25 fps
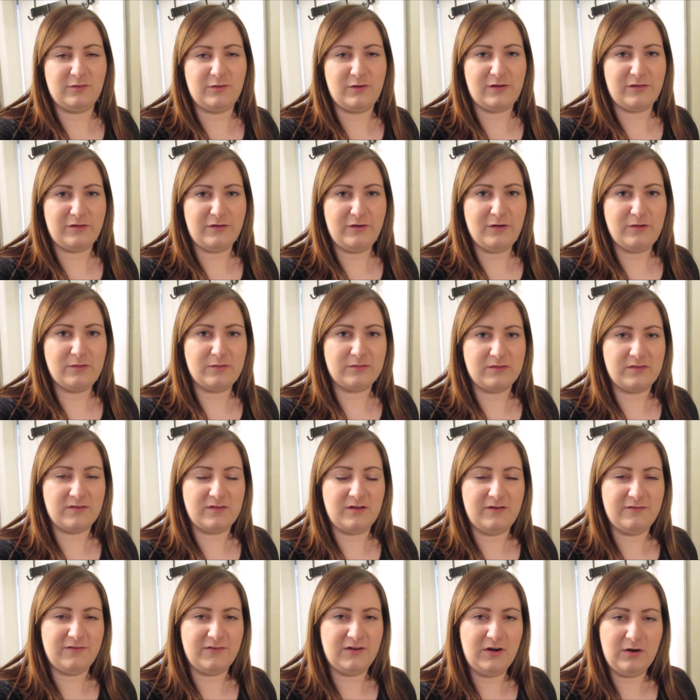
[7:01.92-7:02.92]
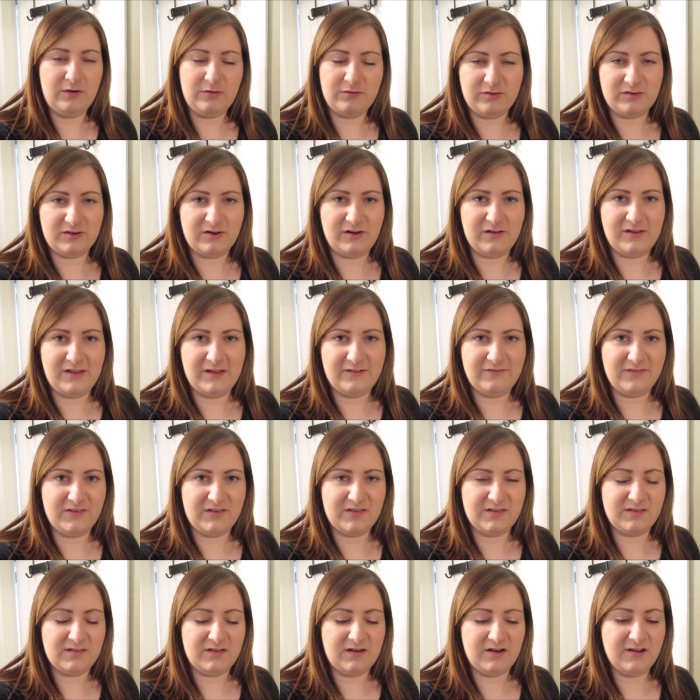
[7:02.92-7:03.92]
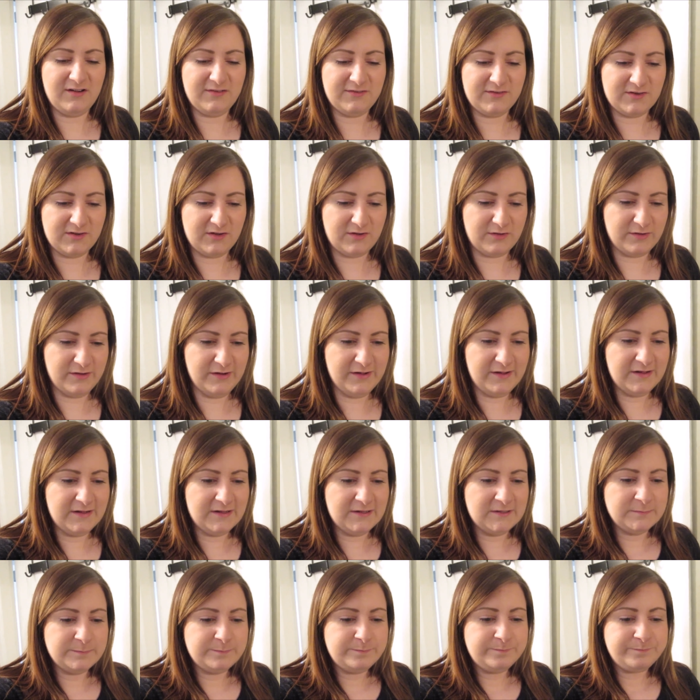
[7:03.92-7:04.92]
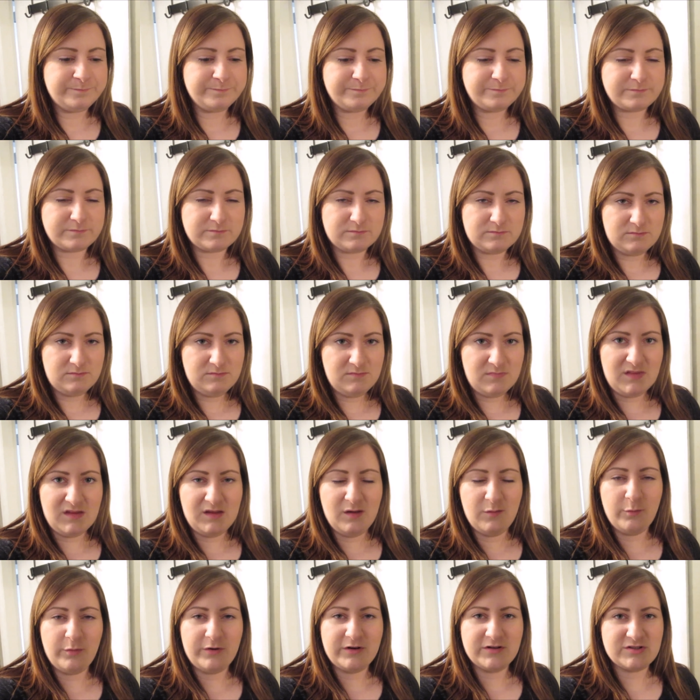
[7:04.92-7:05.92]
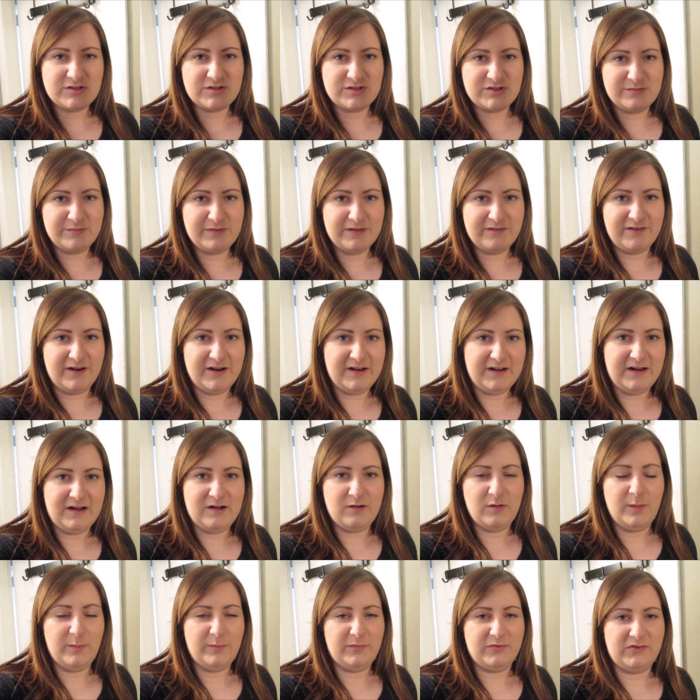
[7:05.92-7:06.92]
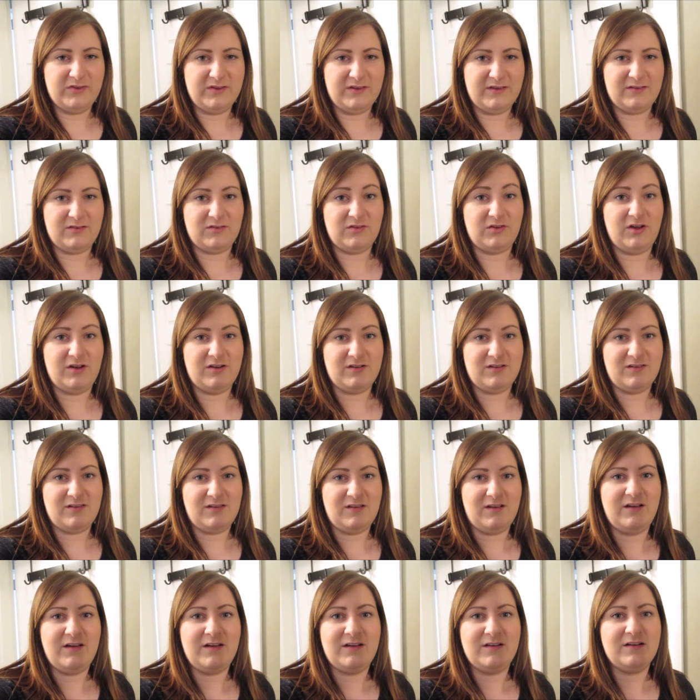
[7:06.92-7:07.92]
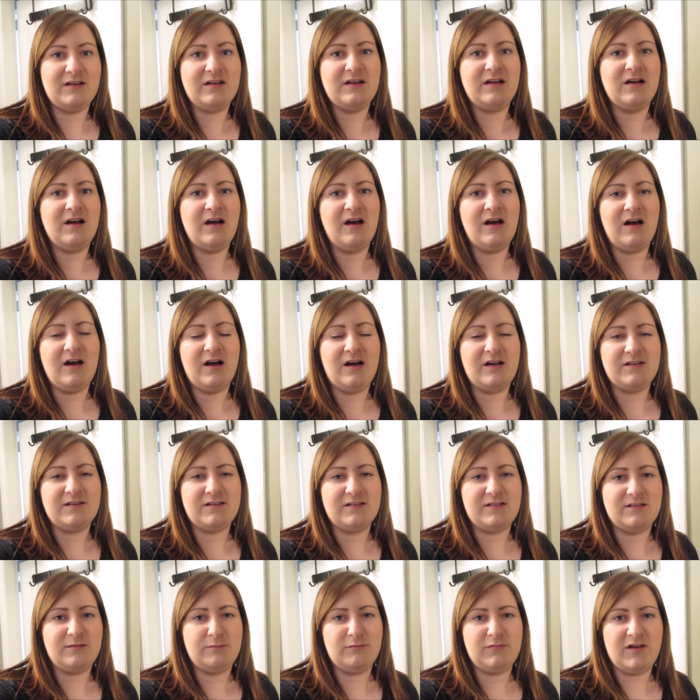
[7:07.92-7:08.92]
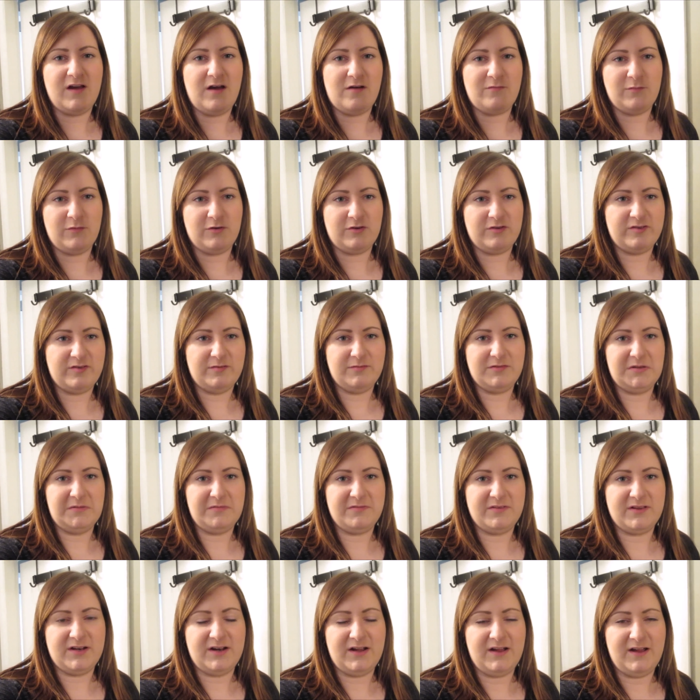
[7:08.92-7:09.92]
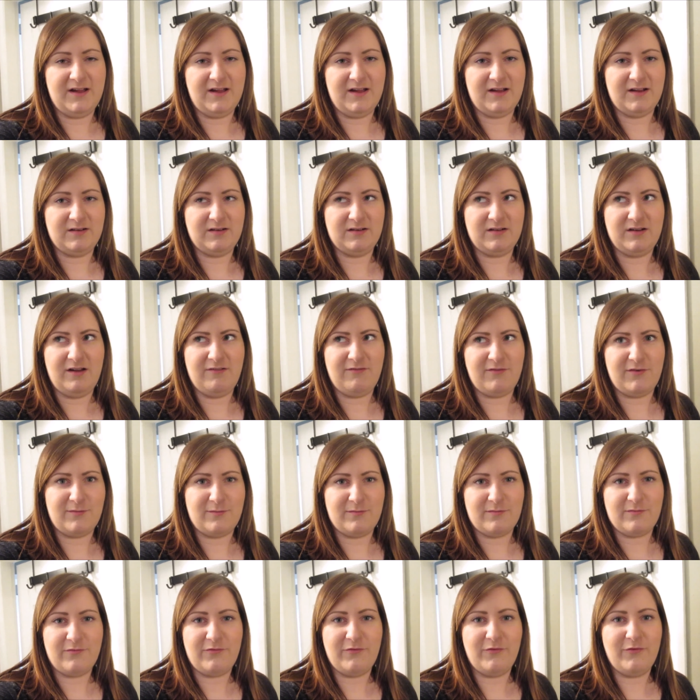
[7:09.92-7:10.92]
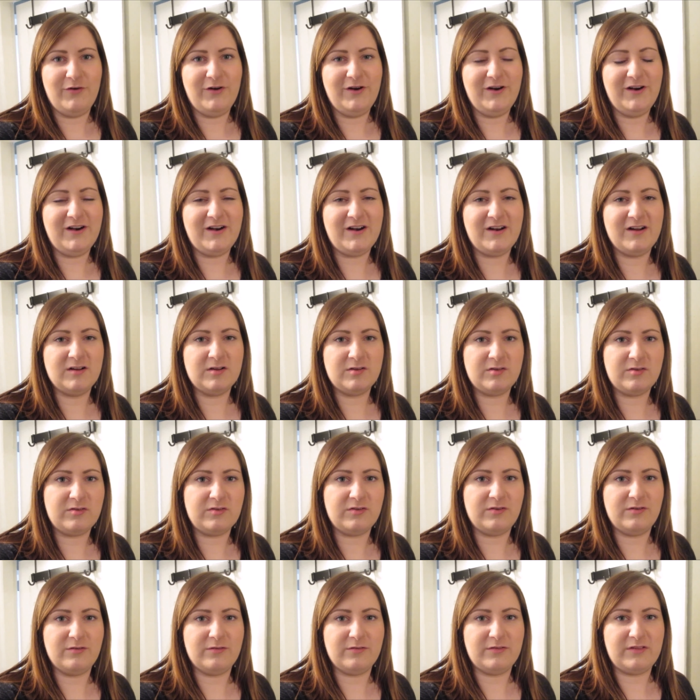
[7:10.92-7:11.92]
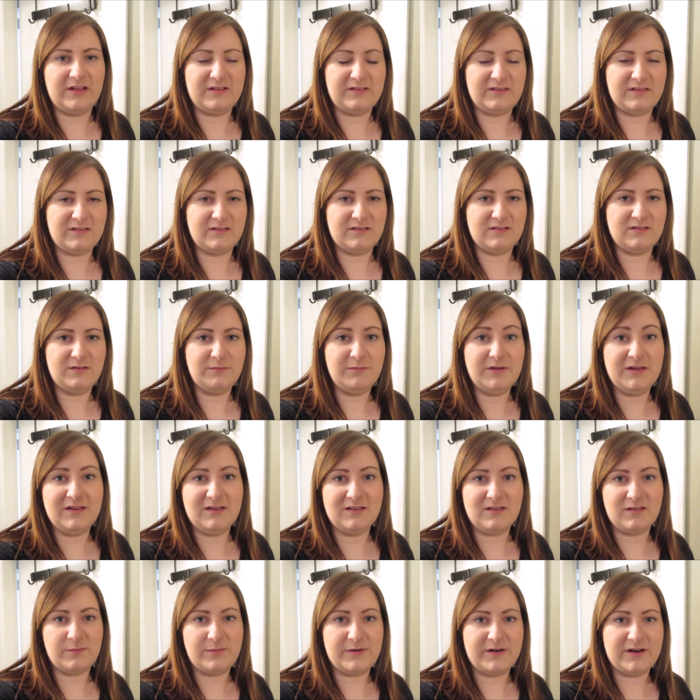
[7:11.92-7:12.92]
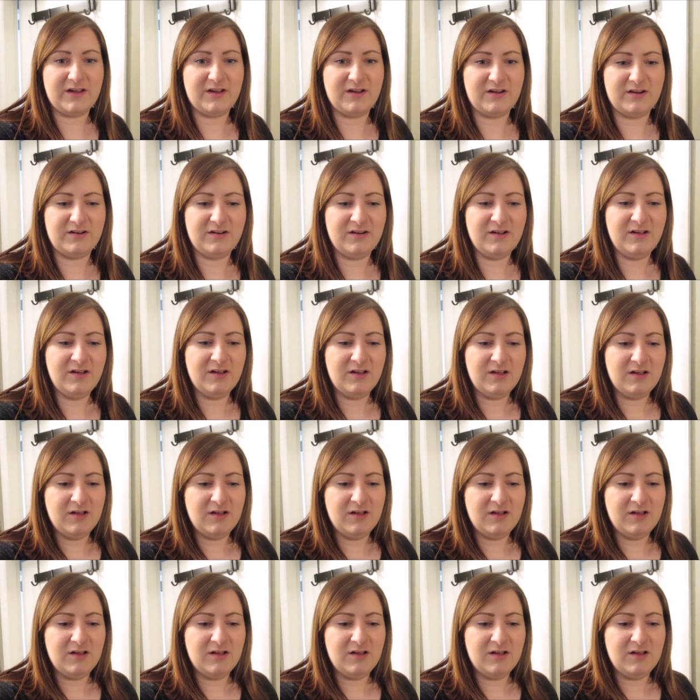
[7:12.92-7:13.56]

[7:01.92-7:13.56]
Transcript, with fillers: a sore throat and stuffy you nose know, and all that fun stuff, so, which to me right now I'm seeing as a good sign. I seem to have more symptoms than I had ever before, so that's, to me, it's pretty good.